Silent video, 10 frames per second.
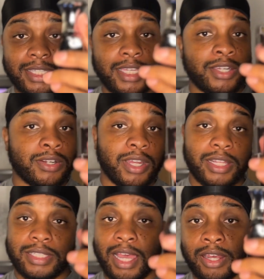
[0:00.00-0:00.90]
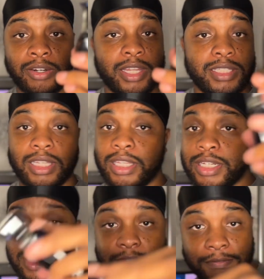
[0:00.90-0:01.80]
teeter and totter until it
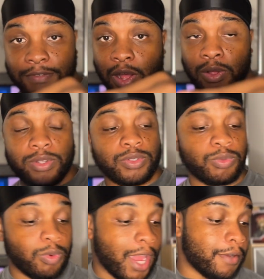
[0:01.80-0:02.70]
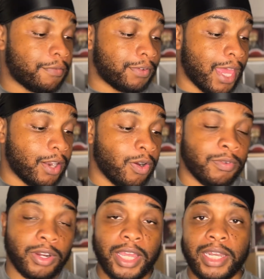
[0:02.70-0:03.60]
just falls right flat
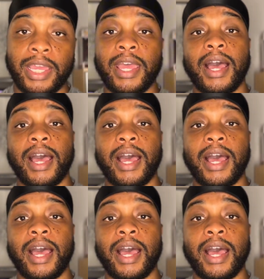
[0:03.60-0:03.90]
over, and